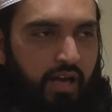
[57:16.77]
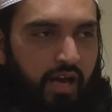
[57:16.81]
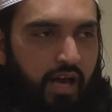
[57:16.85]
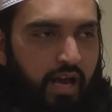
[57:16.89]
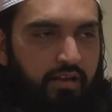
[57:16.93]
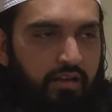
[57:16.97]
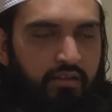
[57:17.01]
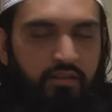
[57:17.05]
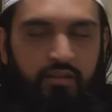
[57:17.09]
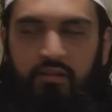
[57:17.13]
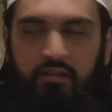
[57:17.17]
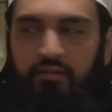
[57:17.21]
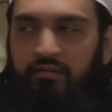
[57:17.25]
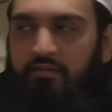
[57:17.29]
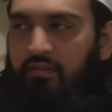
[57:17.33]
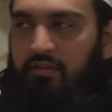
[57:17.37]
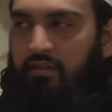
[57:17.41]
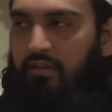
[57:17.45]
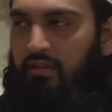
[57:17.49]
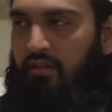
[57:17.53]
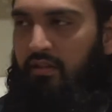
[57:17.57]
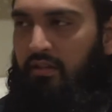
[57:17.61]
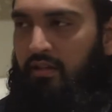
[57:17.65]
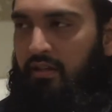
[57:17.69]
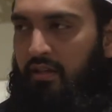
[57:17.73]
endlessly.
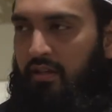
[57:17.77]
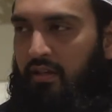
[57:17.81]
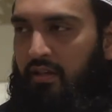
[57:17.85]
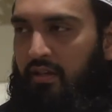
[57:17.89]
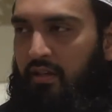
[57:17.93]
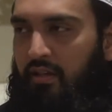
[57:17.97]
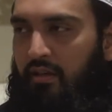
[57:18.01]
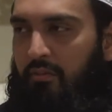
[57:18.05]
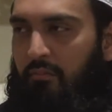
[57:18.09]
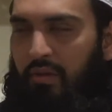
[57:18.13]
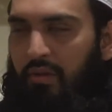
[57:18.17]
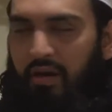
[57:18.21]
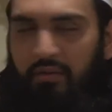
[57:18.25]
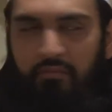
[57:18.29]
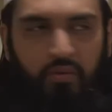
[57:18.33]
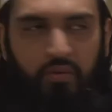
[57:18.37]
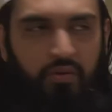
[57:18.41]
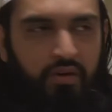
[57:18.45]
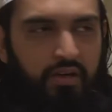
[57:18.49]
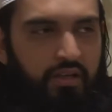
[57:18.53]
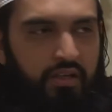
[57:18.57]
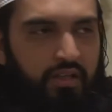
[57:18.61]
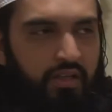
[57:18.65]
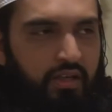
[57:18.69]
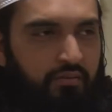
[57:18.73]
But I've
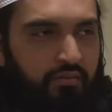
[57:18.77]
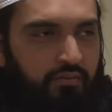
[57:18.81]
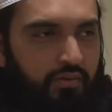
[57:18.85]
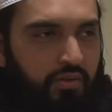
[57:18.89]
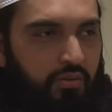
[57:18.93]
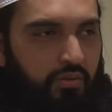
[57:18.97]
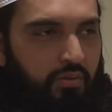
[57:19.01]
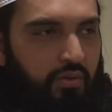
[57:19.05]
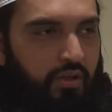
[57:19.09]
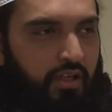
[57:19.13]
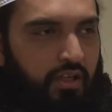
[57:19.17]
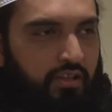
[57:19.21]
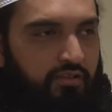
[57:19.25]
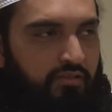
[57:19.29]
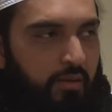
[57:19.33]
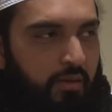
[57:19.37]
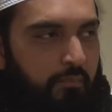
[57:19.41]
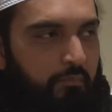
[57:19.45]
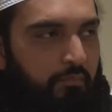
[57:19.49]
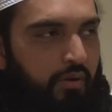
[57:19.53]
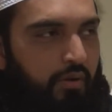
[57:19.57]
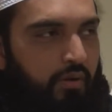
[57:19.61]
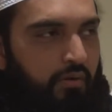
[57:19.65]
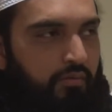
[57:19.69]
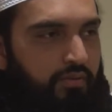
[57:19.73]
already given you an
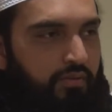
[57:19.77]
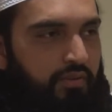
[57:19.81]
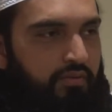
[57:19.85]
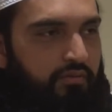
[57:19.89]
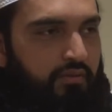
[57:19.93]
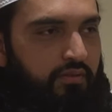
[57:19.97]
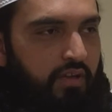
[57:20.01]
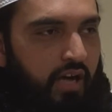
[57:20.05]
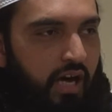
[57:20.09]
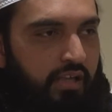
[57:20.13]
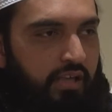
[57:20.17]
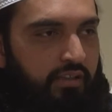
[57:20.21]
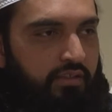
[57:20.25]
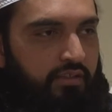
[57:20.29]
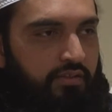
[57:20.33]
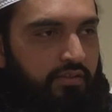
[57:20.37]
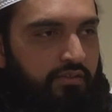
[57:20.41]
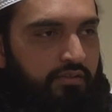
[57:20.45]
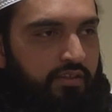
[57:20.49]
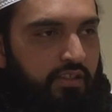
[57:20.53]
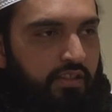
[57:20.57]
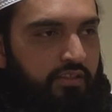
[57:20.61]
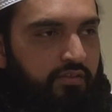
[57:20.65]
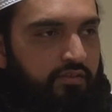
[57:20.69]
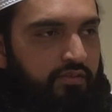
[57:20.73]
example of his kindness
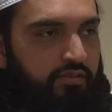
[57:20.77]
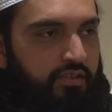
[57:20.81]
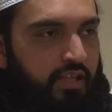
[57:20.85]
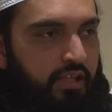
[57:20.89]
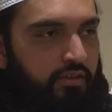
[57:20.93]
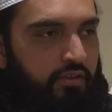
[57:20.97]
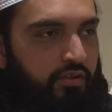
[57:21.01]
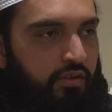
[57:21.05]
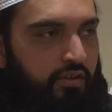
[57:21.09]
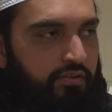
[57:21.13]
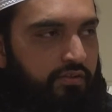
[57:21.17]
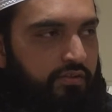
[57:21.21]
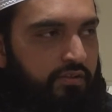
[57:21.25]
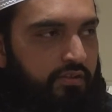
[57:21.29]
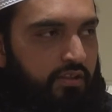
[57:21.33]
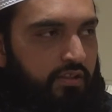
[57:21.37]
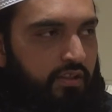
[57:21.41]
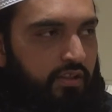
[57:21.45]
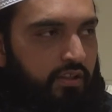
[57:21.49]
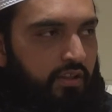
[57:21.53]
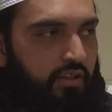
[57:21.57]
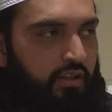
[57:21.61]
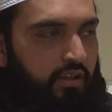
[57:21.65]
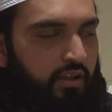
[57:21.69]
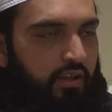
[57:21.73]
and his generosity,
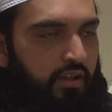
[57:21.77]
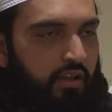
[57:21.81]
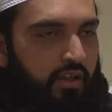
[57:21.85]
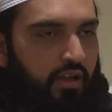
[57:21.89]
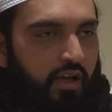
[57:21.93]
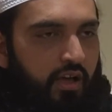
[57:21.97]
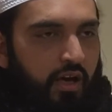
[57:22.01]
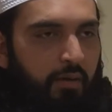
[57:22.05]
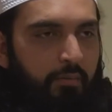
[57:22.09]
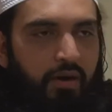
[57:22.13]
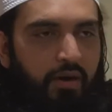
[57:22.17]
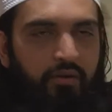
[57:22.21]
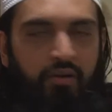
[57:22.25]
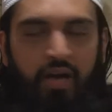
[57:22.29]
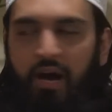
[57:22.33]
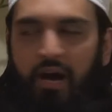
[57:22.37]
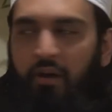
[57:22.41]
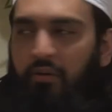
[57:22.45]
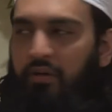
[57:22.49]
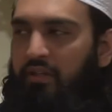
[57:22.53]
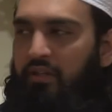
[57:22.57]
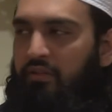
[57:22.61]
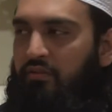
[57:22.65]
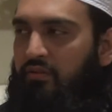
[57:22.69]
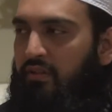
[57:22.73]
about how
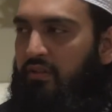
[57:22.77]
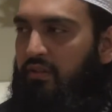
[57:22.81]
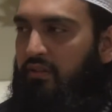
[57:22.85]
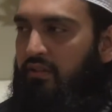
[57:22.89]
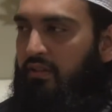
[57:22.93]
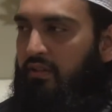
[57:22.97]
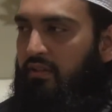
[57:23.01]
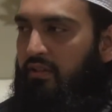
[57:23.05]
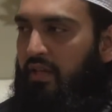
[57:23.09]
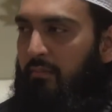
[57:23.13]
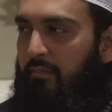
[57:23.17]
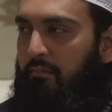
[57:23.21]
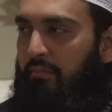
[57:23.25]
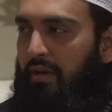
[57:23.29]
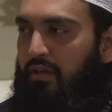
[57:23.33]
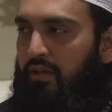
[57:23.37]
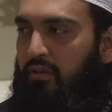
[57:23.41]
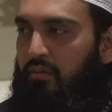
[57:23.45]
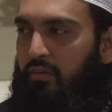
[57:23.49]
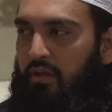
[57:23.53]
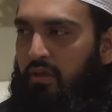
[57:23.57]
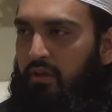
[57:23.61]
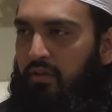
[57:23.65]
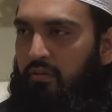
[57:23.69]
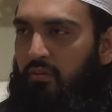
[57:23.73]
he treated that
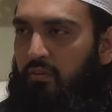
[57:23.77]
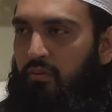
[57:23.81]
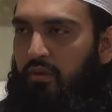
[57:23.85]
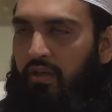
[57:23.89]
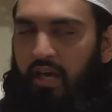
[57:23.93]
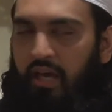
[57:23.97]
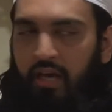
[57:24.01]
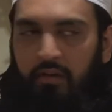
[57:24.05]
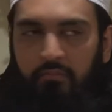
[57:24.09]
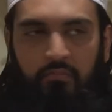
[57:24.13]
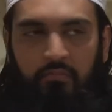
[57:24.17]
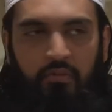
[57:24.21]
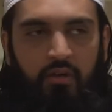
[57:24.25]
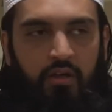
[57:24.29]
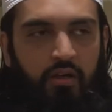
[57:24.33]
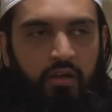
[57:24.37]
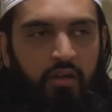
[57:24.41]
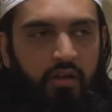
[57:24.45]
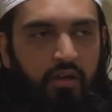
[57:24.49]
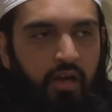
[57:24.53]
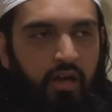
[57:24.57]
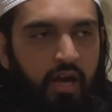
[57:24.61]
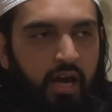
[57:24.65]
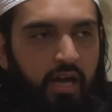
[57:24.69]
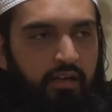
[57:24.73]
Bedouin who came
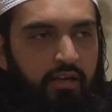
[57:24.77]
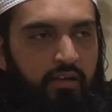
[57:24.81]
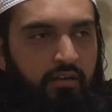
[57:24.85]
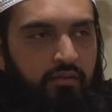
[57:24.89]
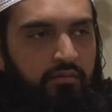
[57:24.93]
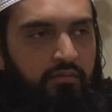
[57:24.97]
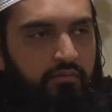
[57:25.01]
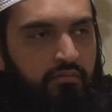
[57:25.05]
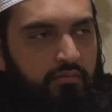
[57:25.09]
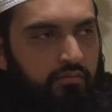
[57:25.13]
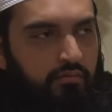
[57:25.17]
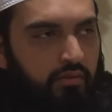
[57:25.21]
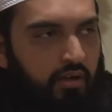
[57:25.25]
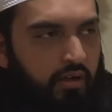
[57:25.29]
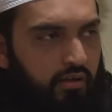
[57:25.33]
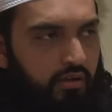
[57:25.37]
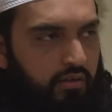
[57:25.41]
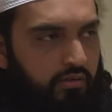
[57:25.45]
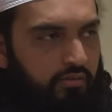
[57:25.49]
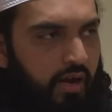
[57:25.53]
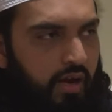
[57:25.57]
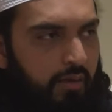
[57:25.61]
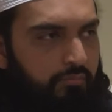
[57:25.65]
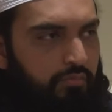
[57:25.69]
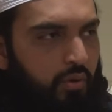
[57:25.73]
and
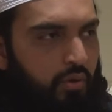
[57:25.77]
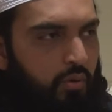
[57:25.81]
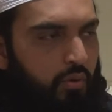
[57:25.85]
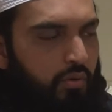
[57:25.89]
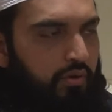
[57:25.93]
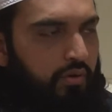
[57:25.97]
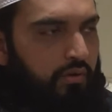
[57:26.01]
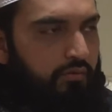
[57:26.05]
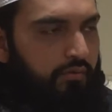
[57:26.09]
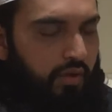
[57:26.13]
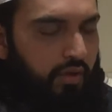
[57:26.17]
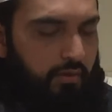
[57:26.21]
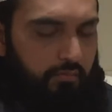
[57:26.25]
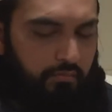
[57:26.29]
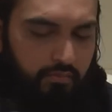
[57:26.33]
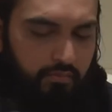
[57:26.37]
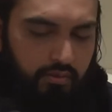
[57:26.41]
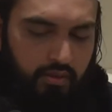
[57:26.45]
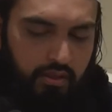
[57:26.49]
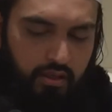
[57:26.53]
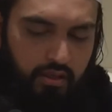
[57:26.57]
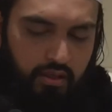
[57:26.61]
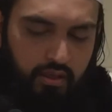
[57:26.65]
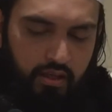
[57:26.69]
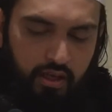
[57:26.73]
grabbed hold of him.
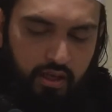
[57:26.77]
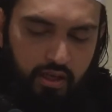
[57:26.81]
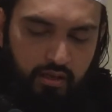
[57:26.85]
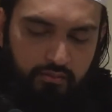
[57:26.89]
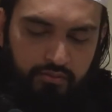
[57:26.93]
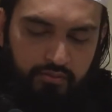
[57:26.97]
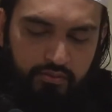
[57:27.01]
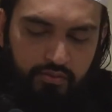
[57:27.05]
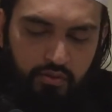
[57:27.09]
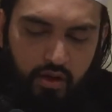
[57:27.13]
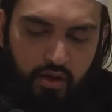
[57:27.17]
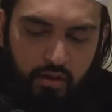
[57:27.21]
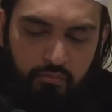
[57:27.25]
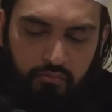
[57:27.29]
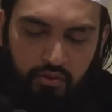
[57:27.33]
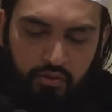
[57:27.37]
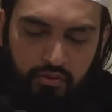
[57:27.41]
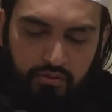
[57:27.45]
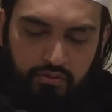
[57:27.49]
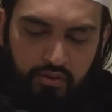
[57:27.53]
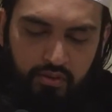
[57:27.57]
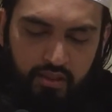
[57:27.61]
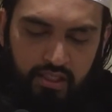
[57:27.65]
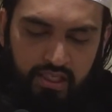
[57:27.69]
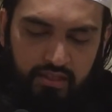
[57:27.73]
And so I'm
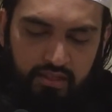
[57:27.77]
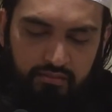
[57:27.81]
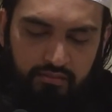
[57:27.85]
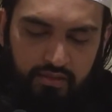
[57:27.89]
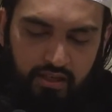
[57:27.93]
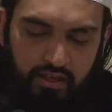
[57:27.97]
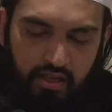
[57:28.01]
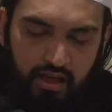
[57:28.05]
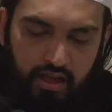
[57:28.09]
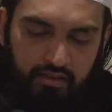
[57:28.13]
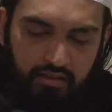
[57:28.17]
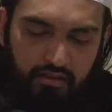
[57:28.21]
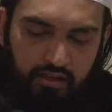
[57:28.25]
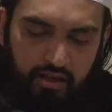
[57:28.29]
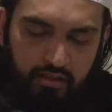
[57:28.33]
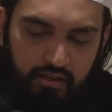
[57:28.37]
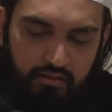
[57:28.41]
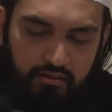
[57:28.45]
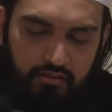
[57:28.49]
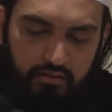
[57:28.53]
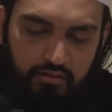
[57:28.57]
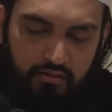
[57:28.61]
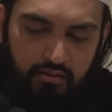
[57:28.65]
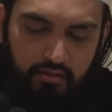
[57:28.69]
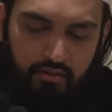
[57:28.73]
going to leave it at that.